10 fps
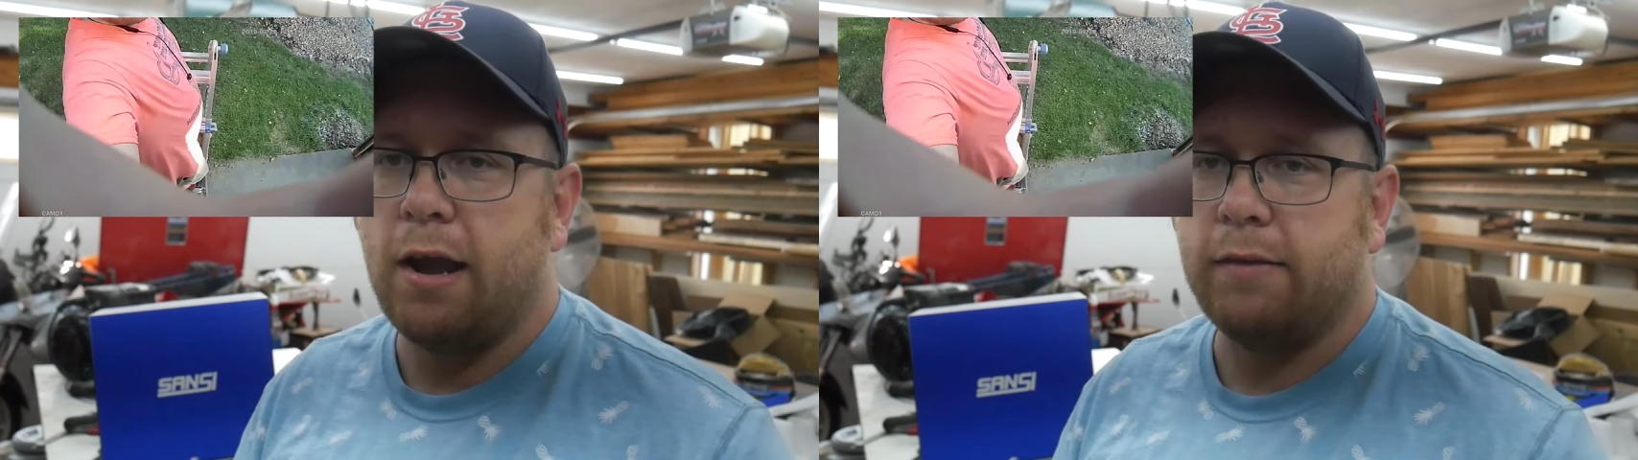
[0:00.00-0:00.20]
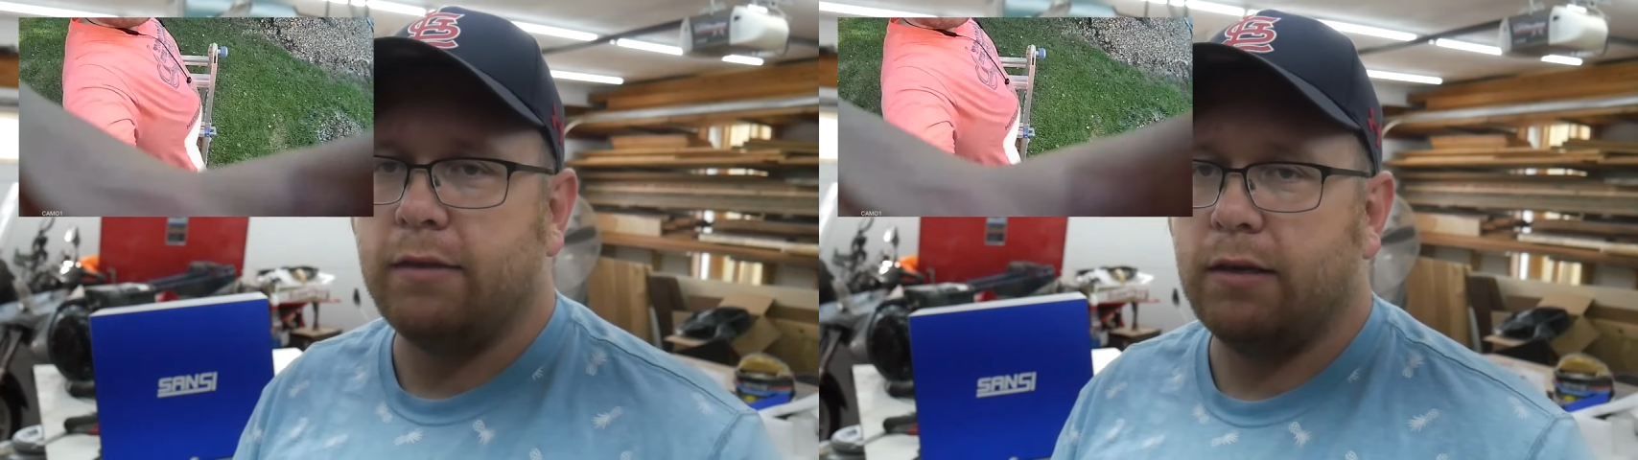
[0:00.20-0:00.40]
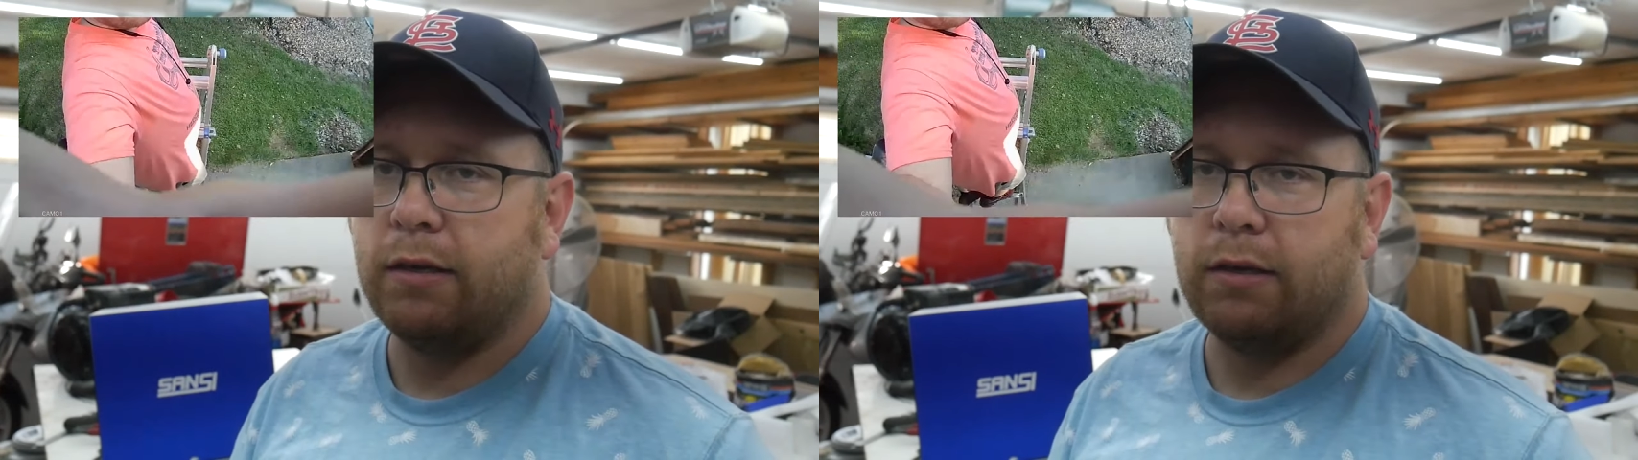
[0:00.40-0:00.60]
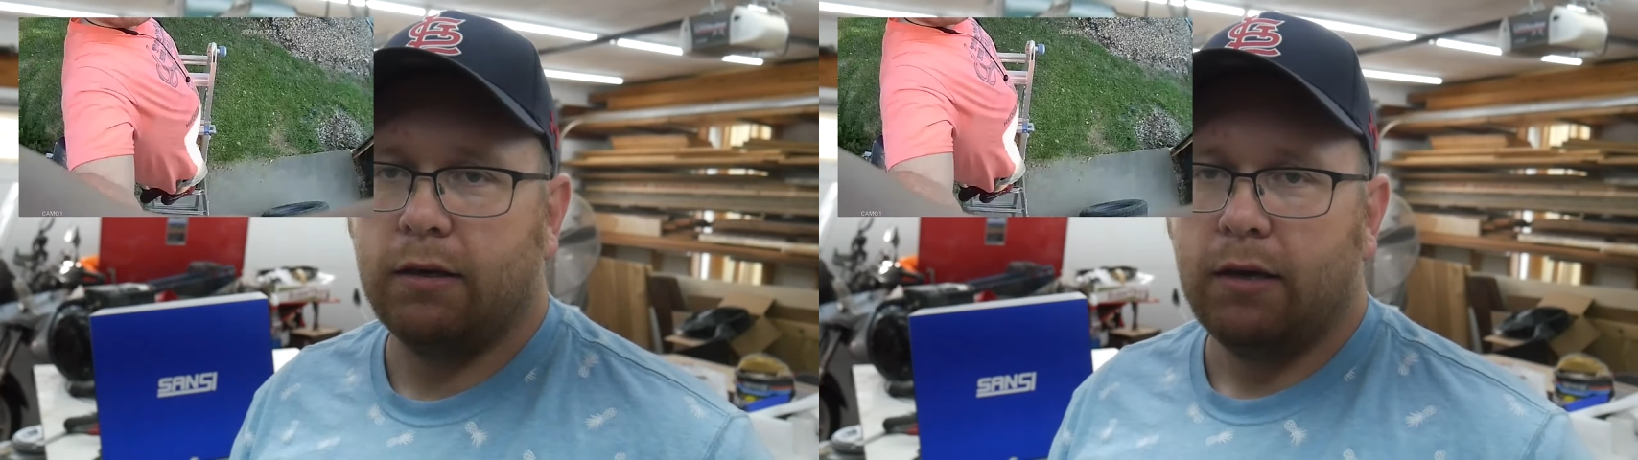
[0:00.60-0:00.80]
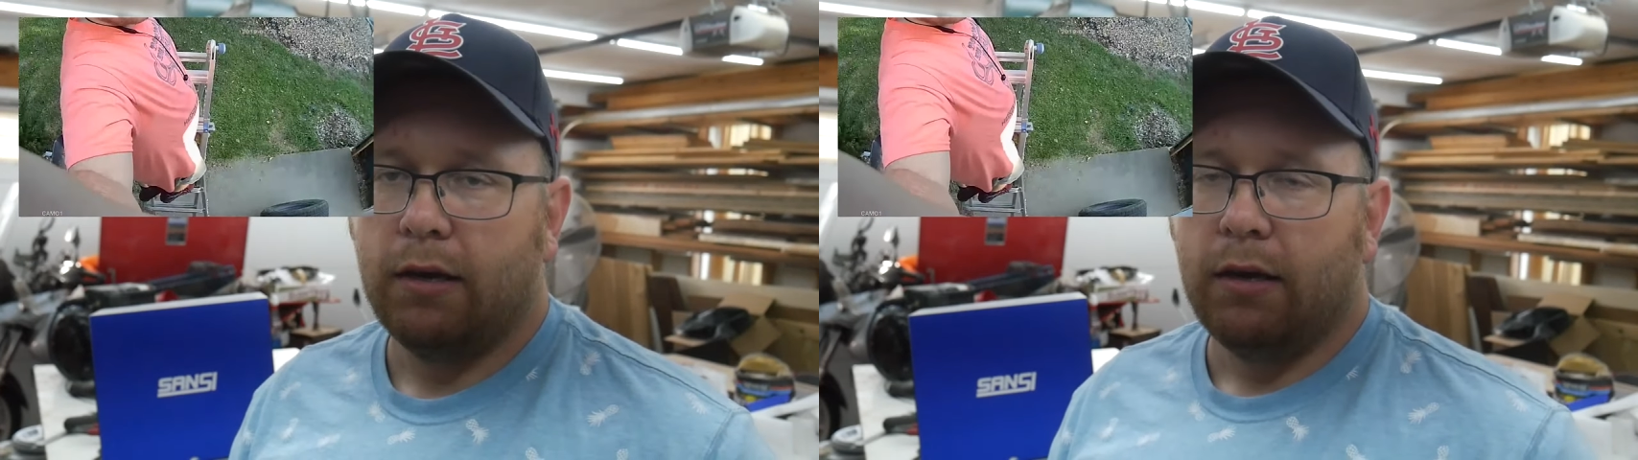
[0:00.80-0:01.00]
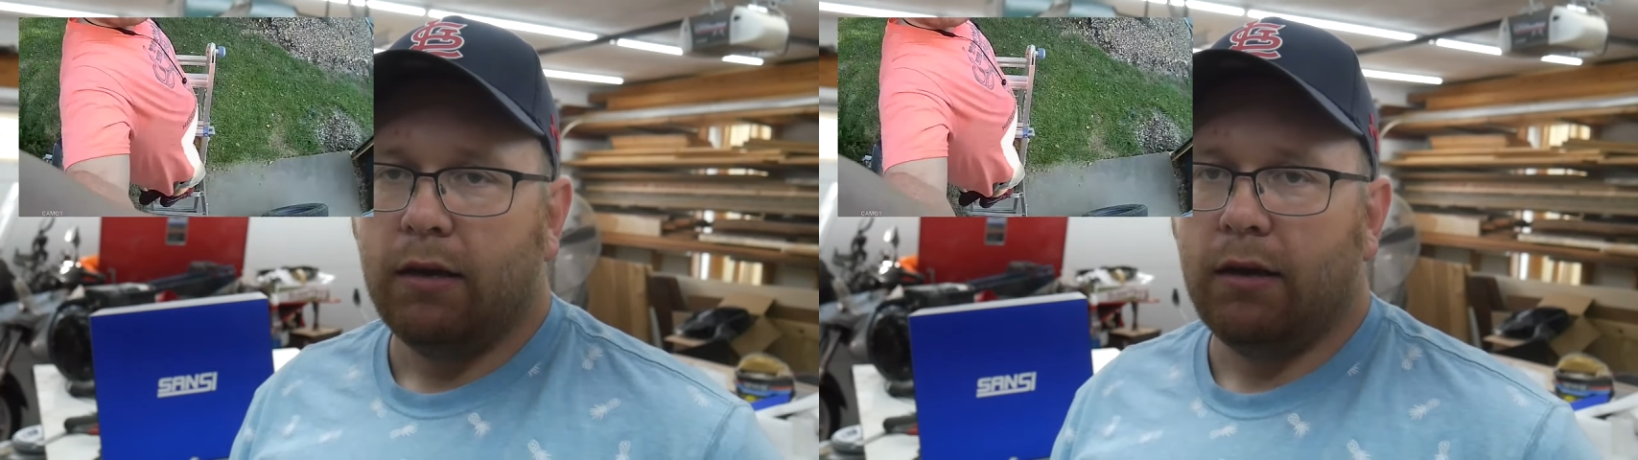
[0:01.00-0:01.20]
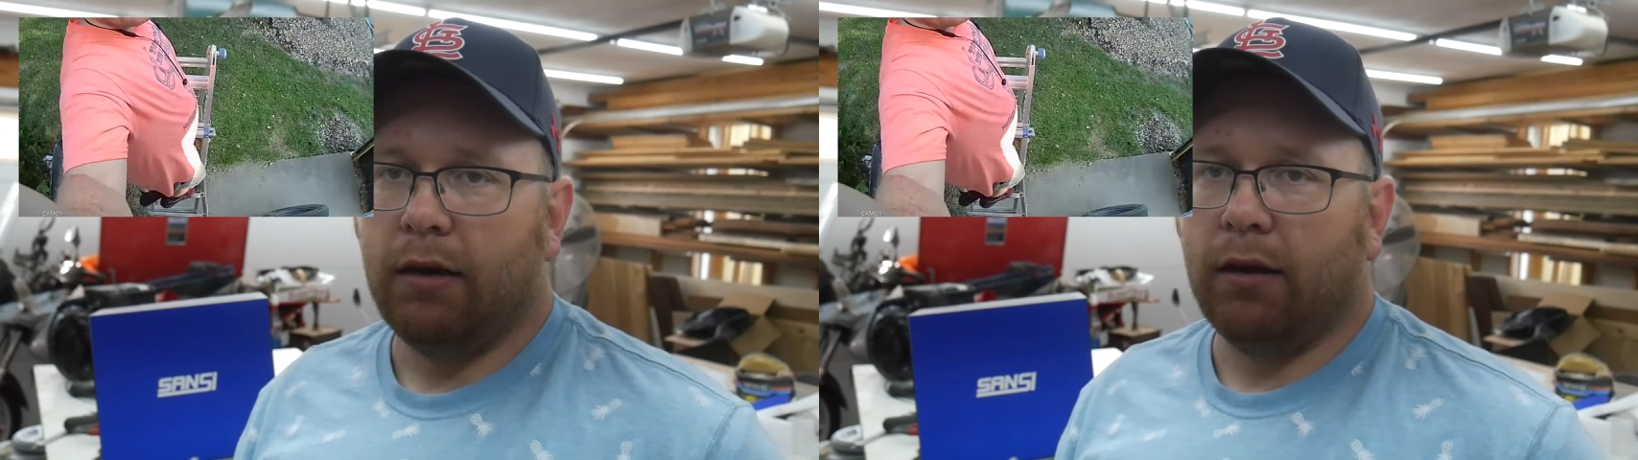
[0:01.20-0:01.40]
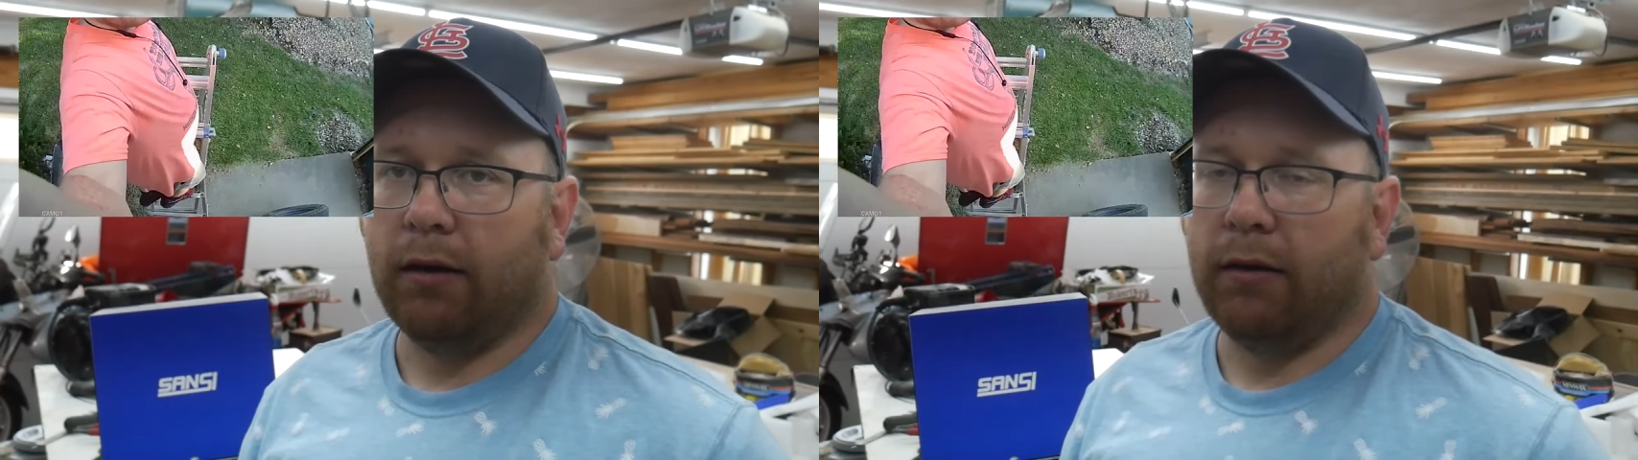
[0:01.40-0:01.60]
I think
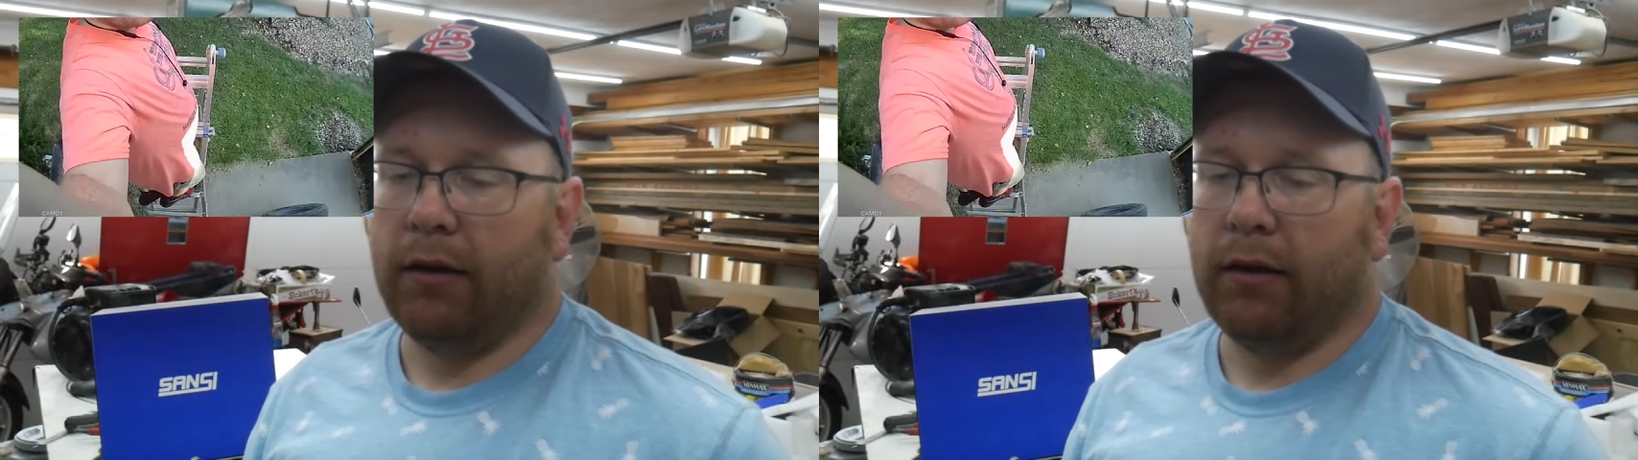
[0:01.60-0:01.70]
uh,